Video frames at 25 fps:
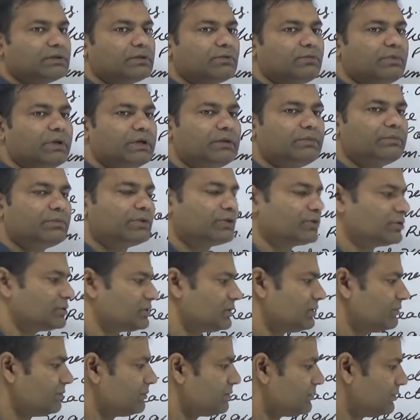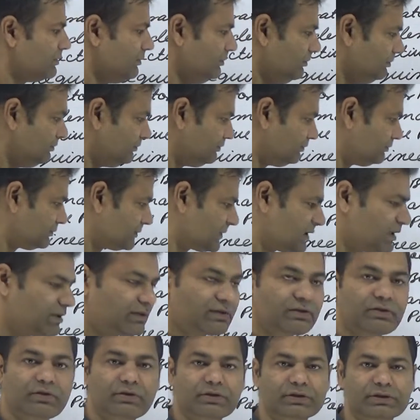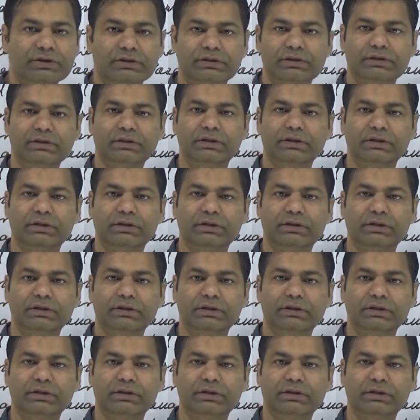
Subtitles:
Why? Because of clear or not?